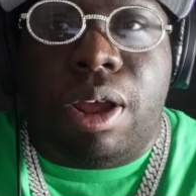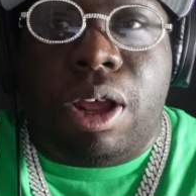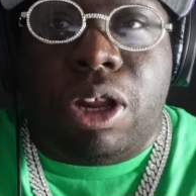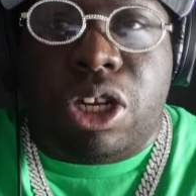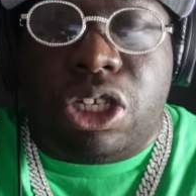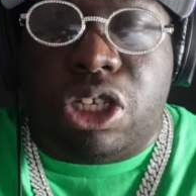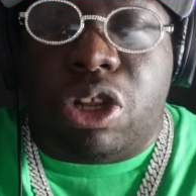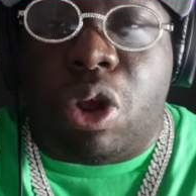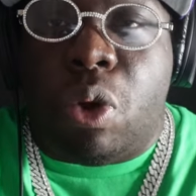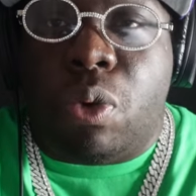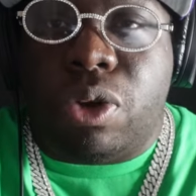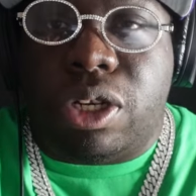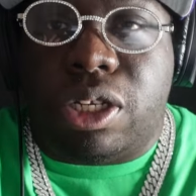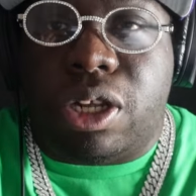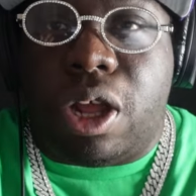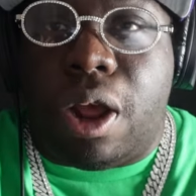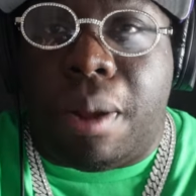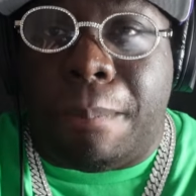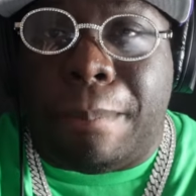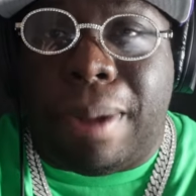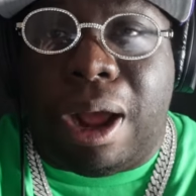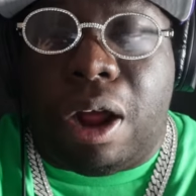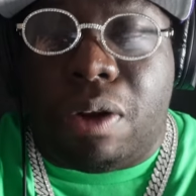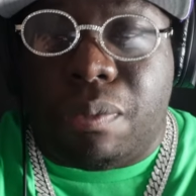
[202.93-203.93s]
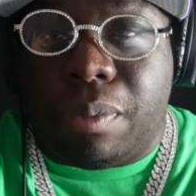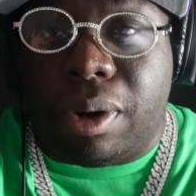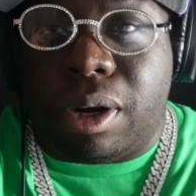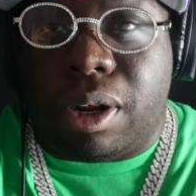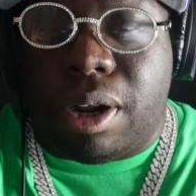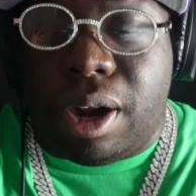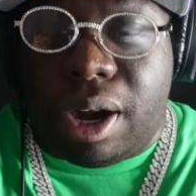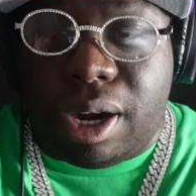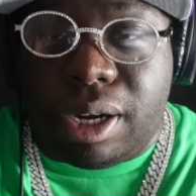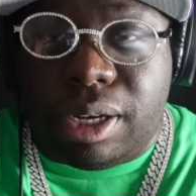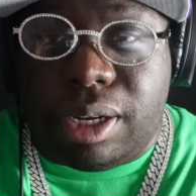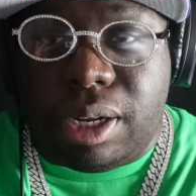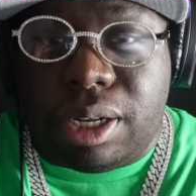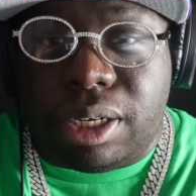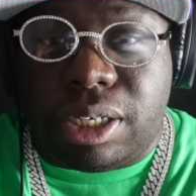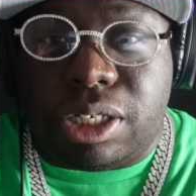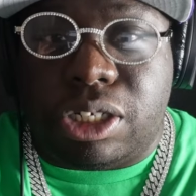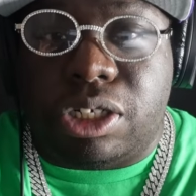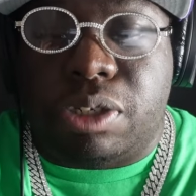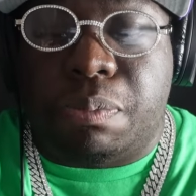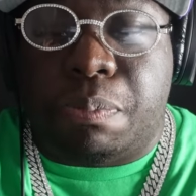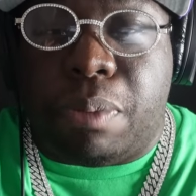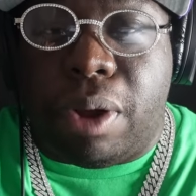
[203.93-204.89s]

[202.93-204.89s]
stones come out regardless.